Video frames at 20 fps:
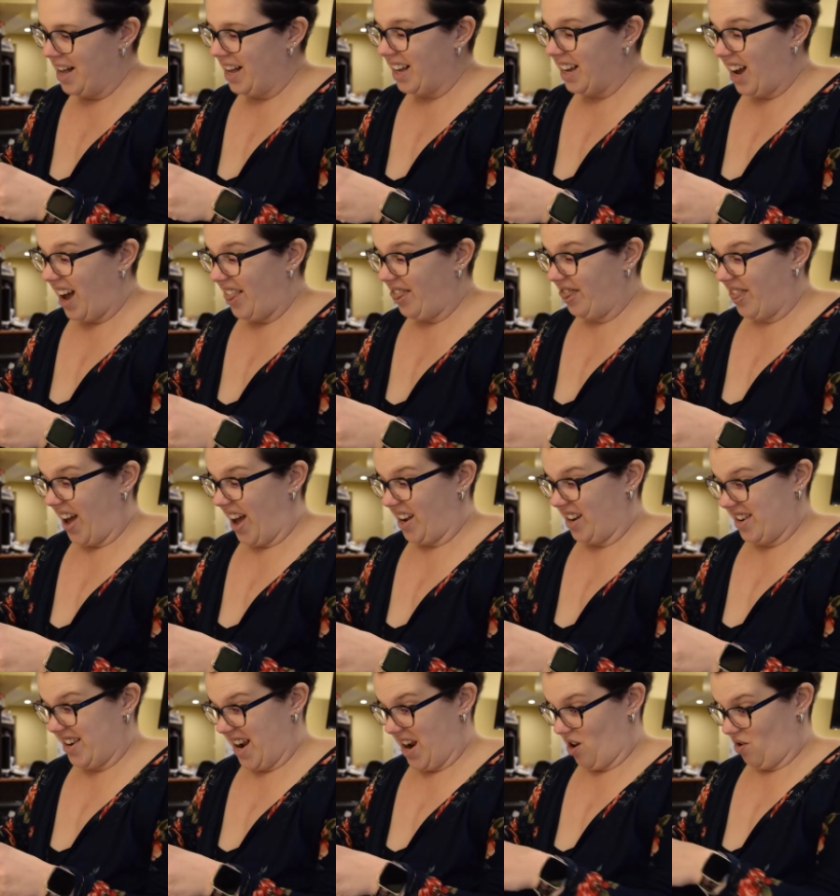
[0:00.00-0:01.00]
cut
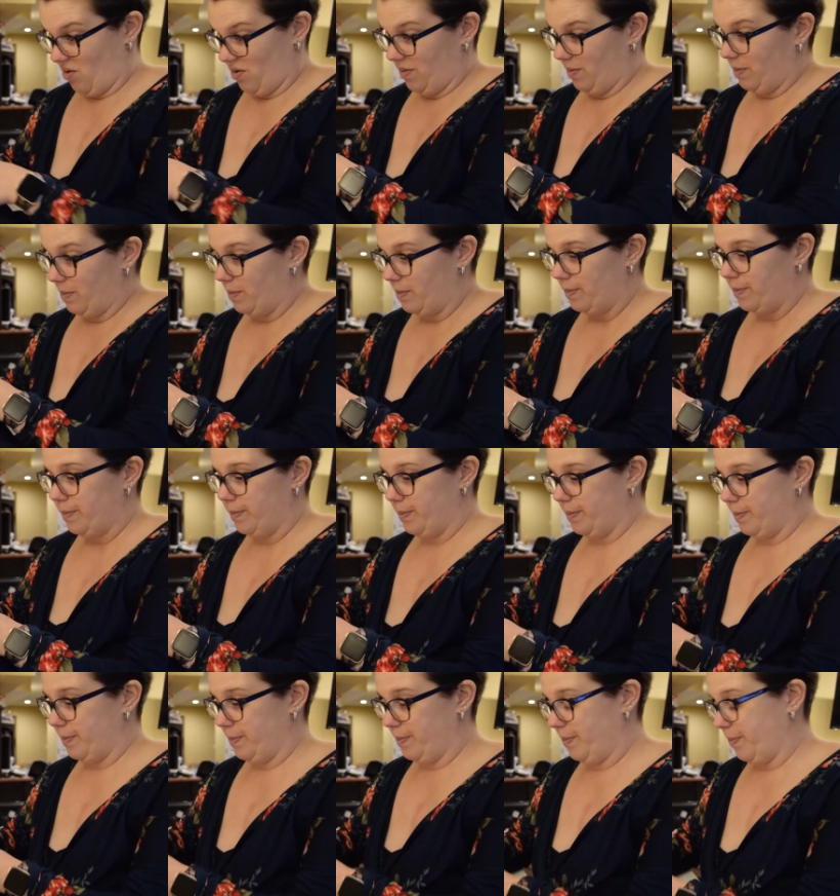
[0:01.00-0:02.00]
that down
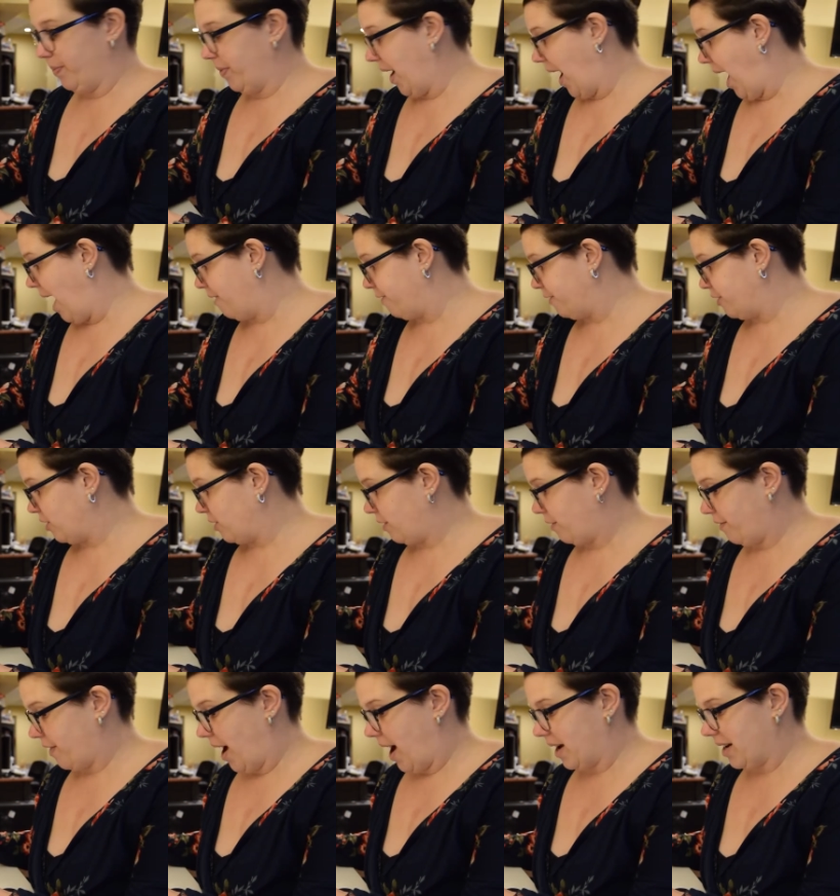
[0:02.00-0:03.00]
after the
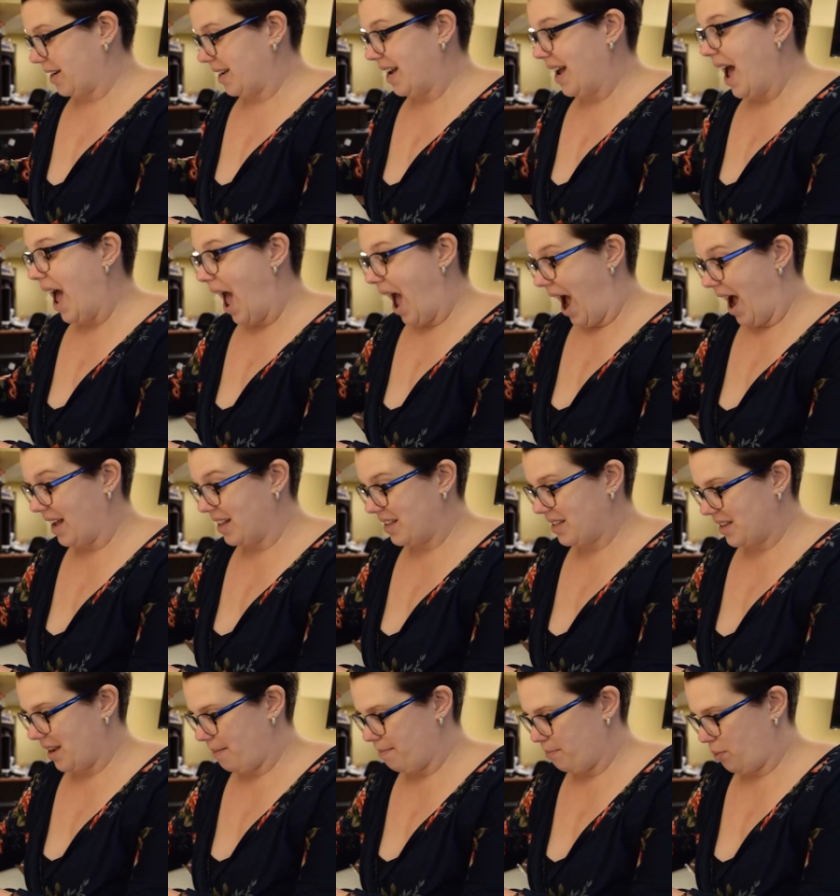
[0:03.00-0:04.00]
fact, at
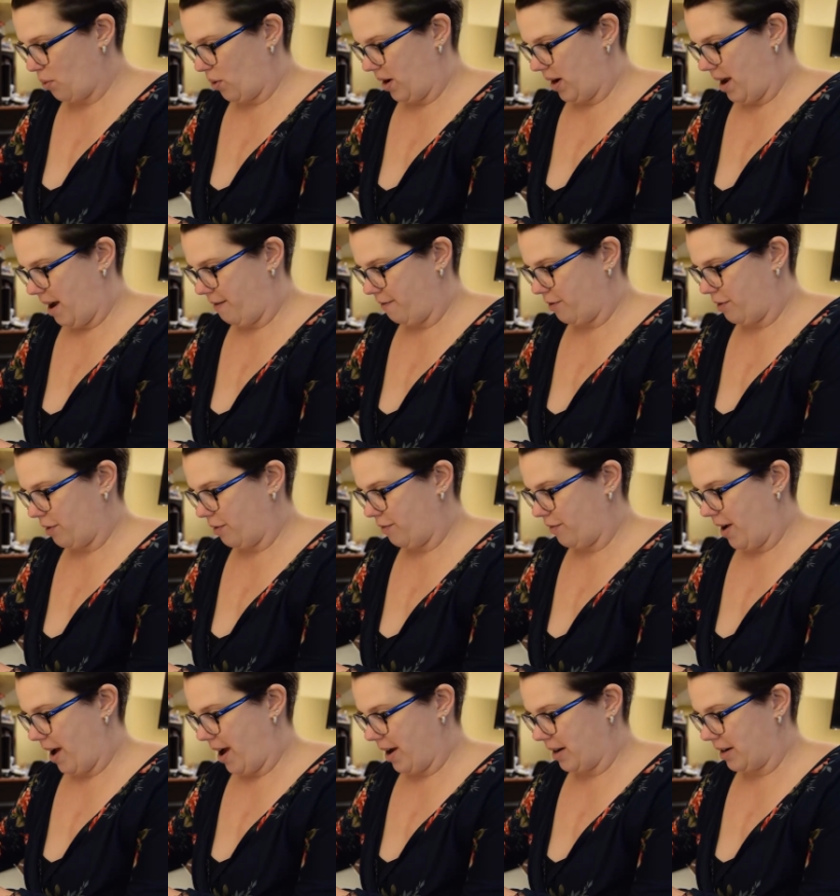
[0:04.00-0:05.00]
some point after the
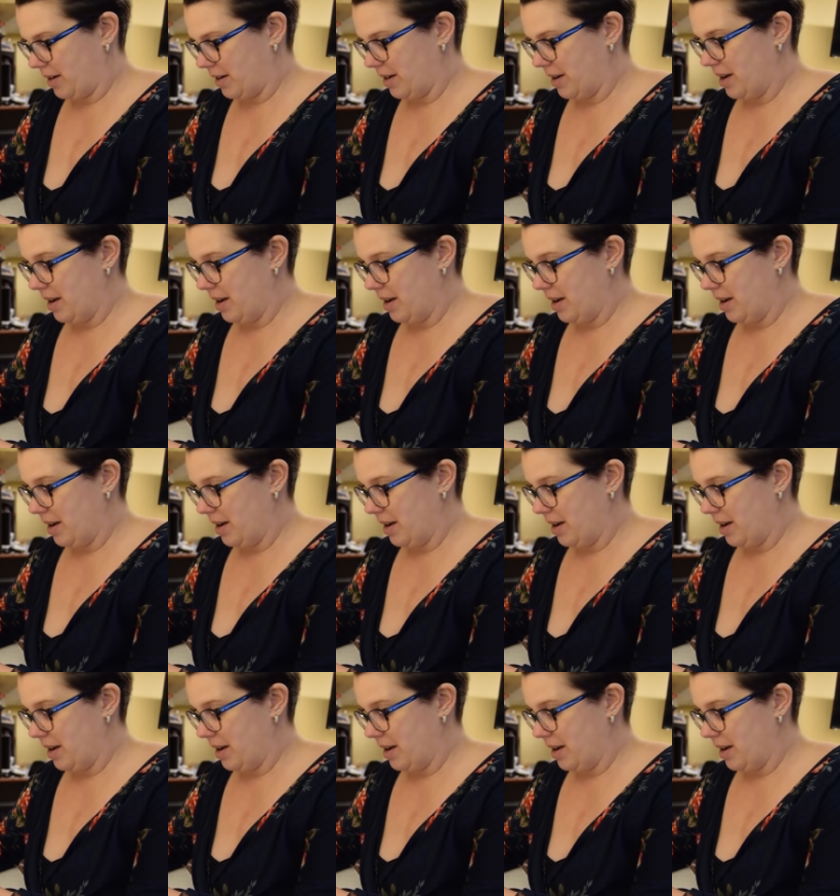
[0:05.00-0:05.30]
fact,